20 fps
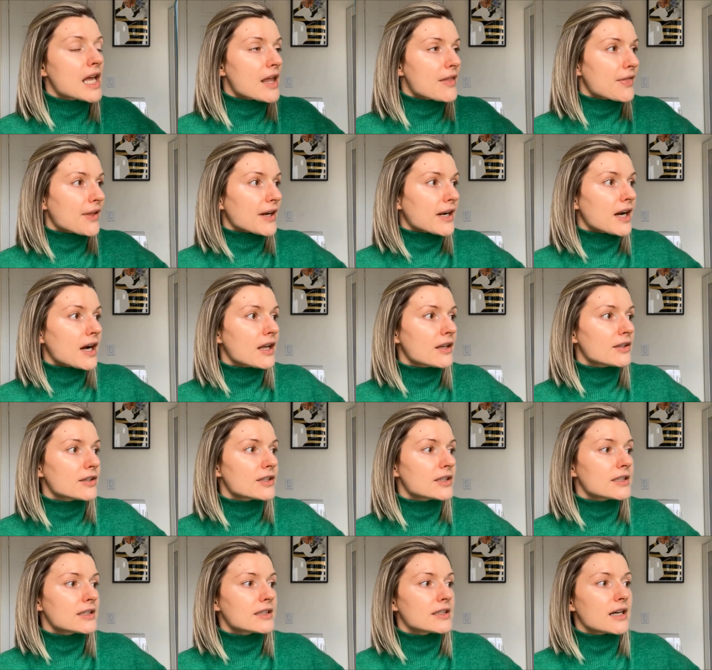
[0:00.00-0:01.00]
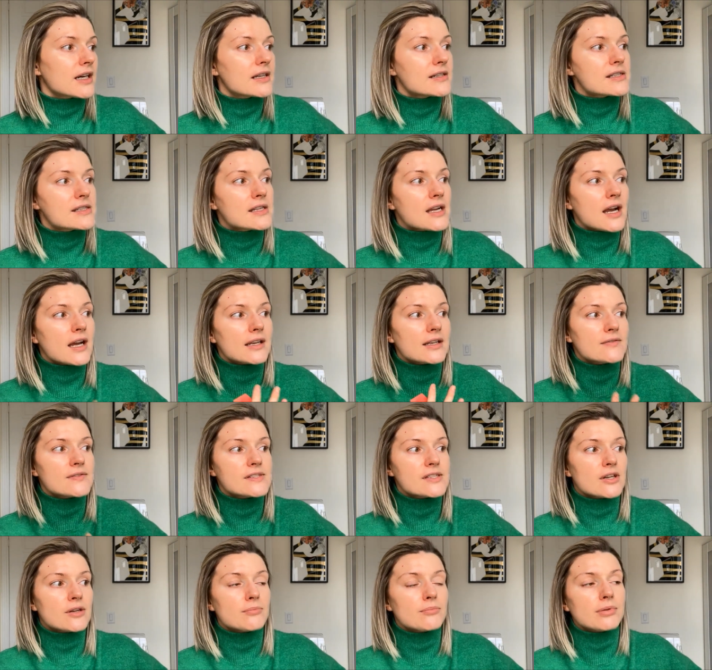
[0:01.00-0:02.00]
the color does kind of
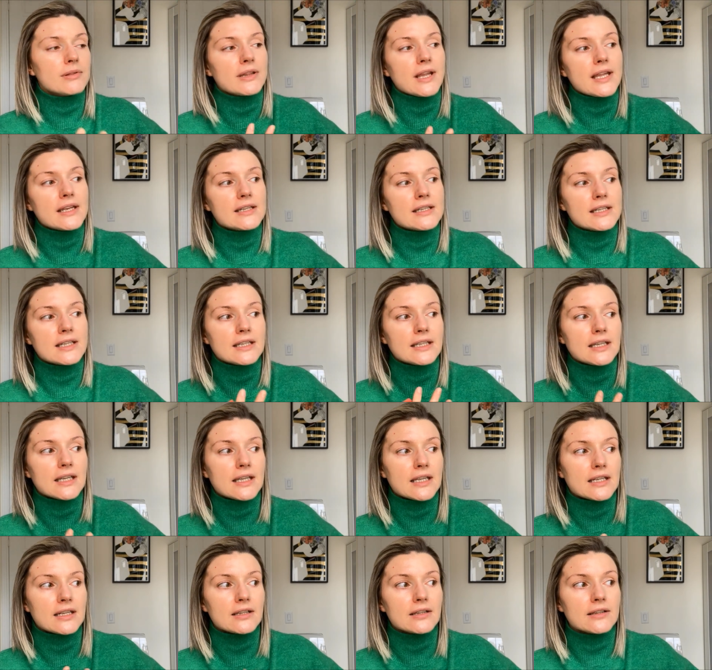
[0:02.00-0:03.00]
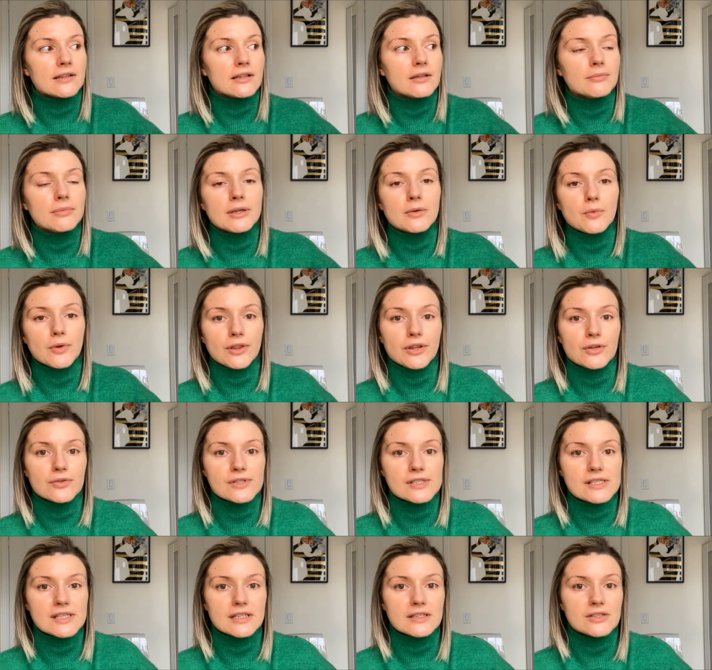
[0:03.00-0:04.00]
start blending in a little bit with your
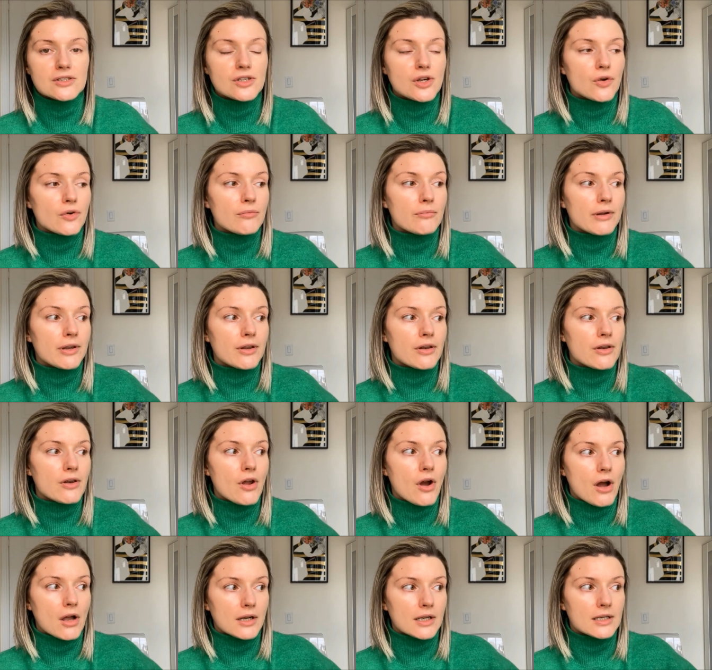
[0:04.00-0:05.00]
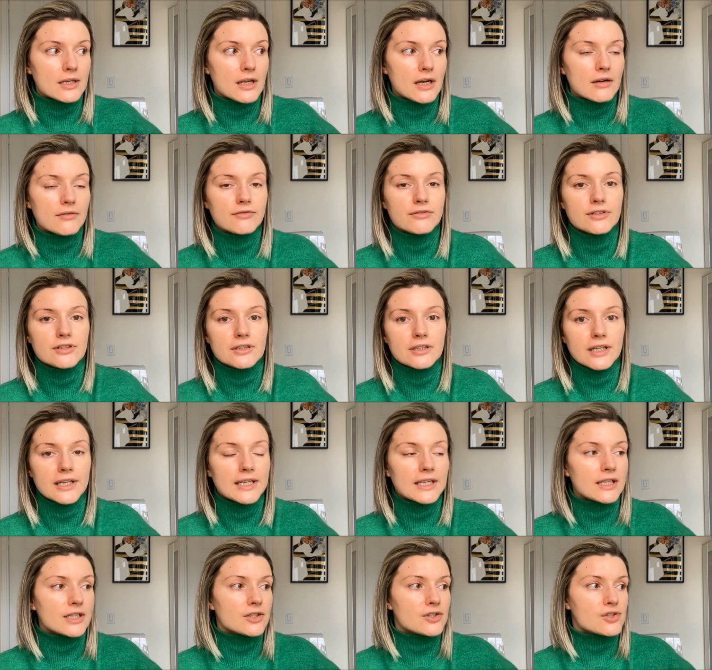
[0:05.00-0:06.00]
skin tone, but not enough to
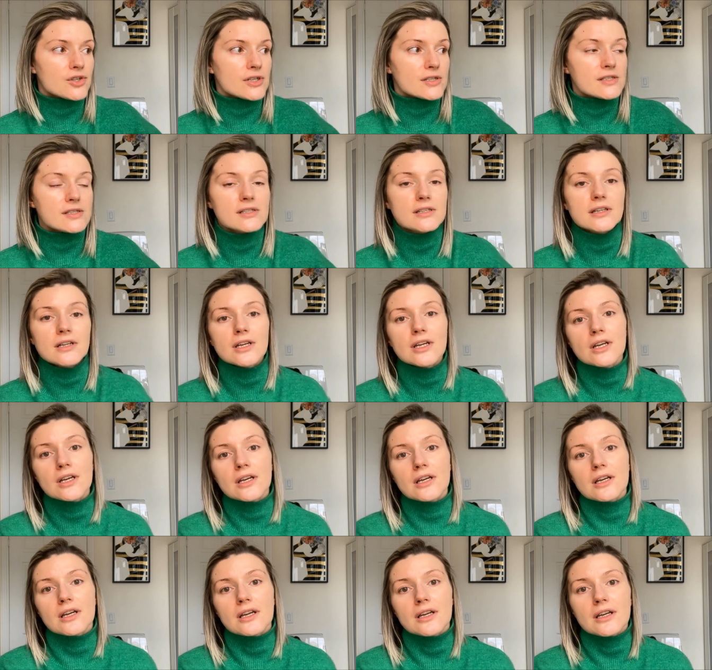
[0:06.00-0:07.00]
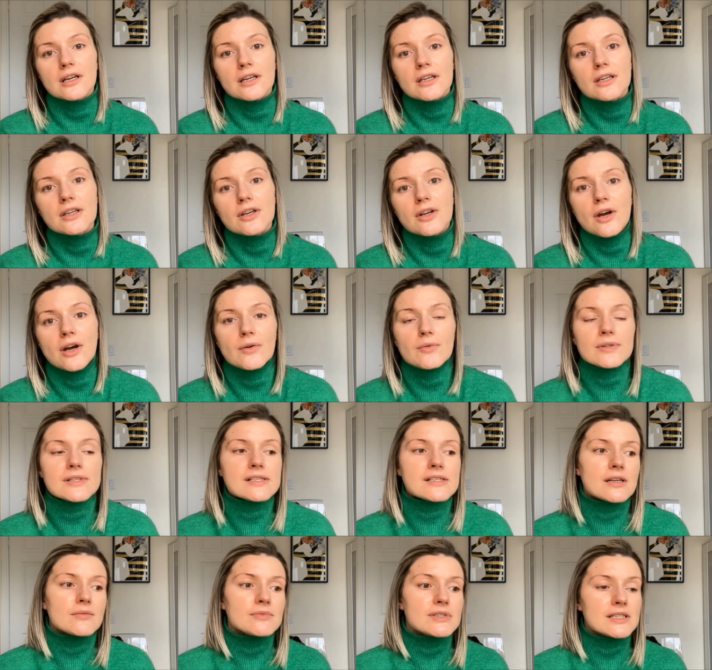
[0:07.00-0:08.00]
like just, you know how with
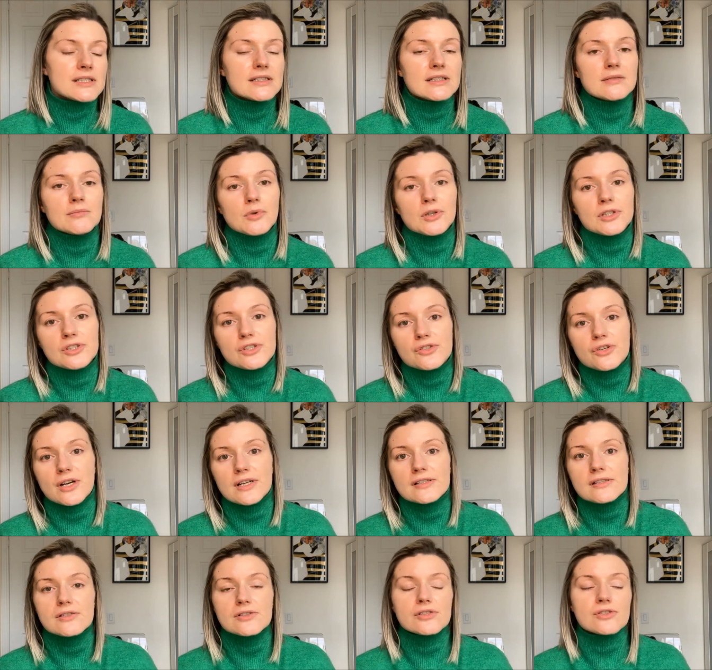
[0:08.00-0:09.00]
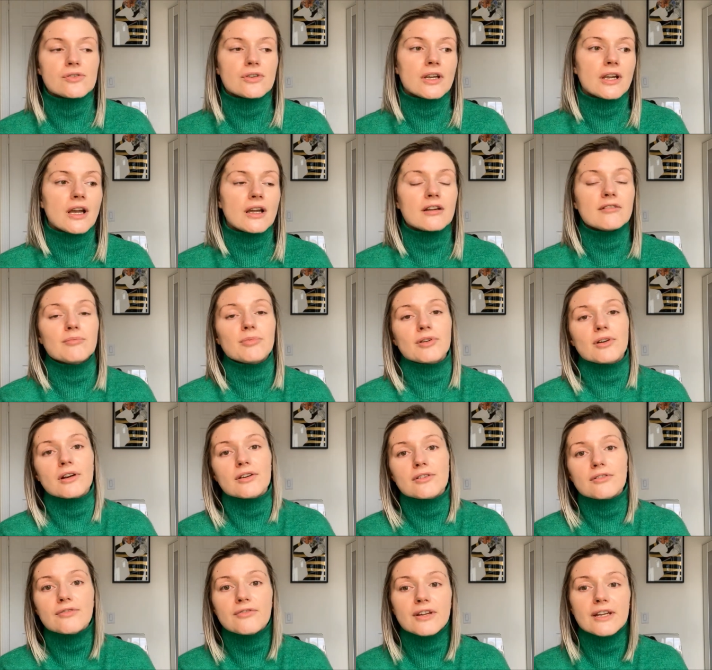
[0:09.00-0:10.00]
some tinted moisturizers you can kind of put on
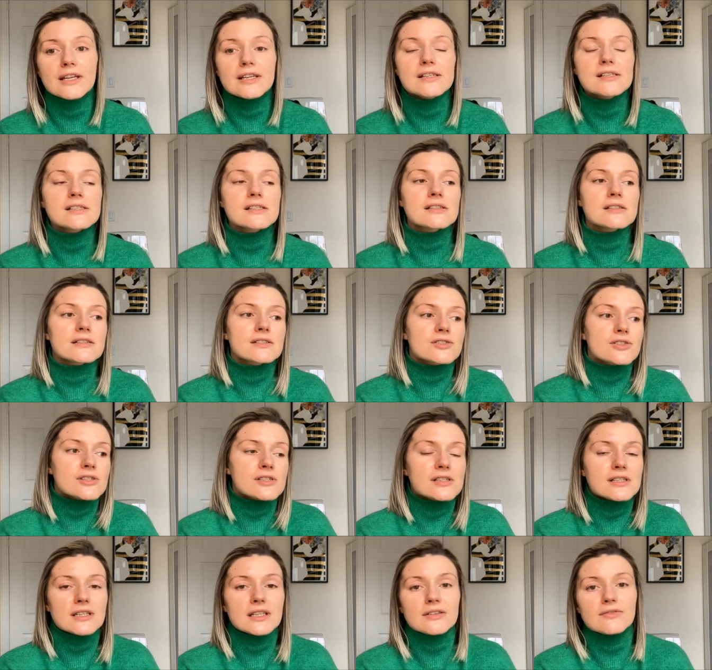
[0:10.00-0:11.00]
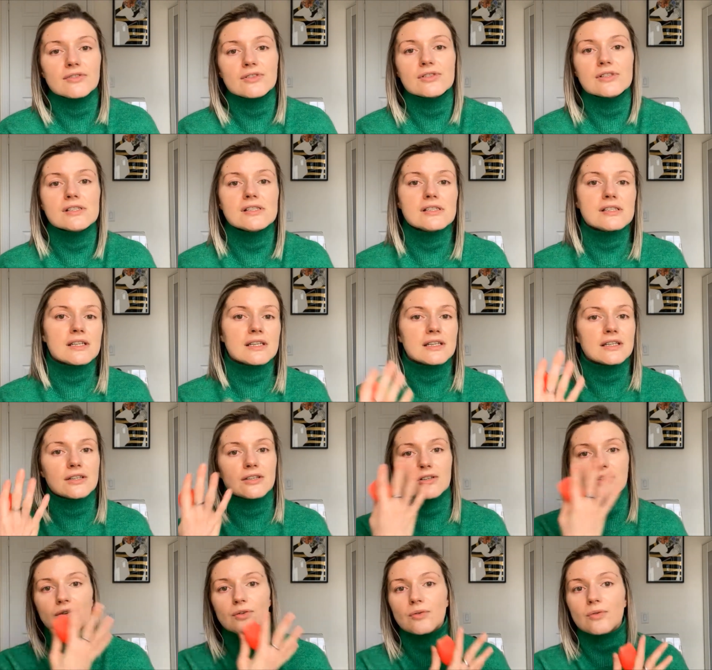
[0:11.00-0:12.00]
your face just to give your skin, you
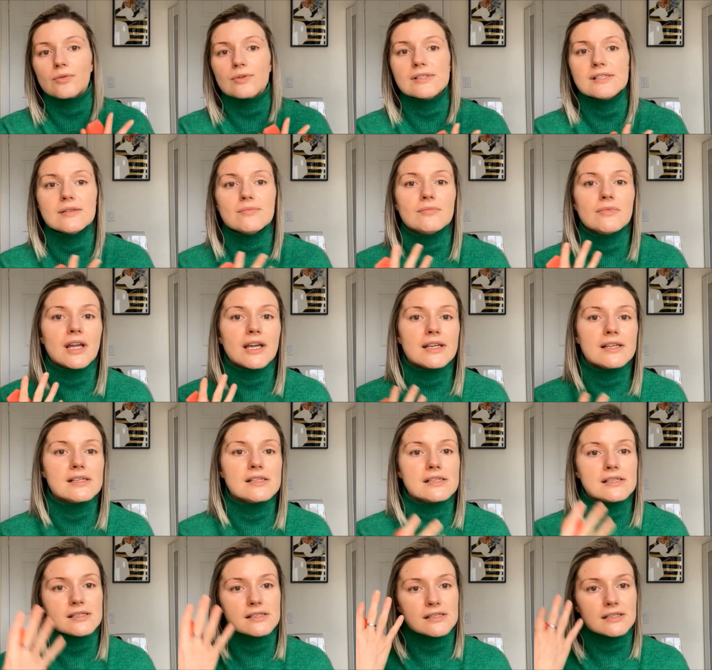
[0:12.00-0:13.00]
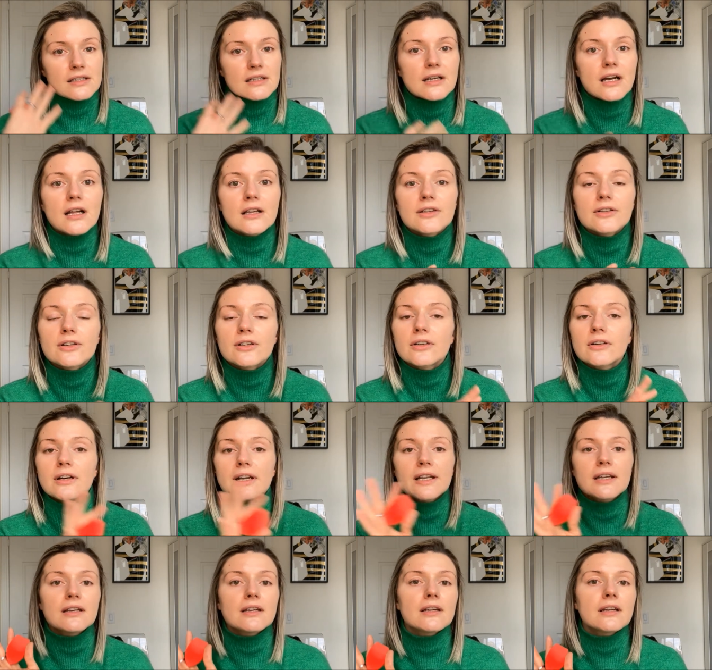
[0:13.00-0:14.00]
know, some nice color
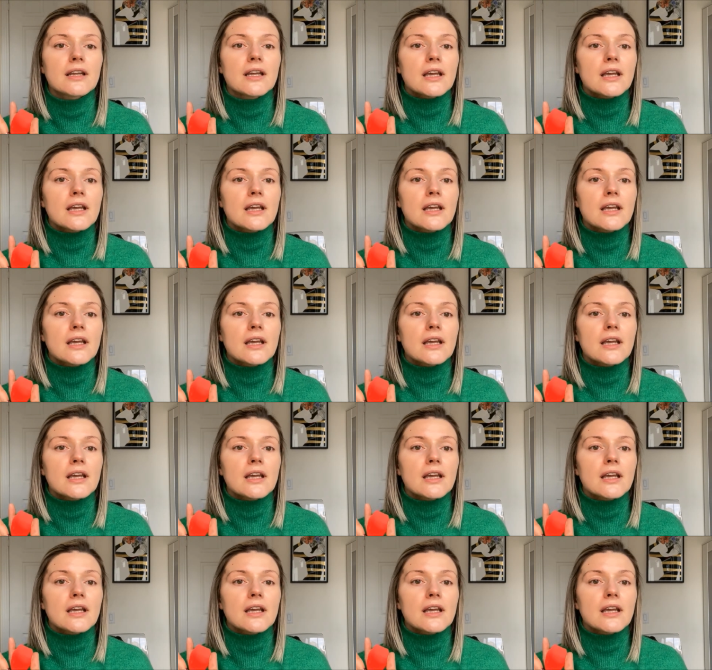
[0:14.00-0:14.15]
and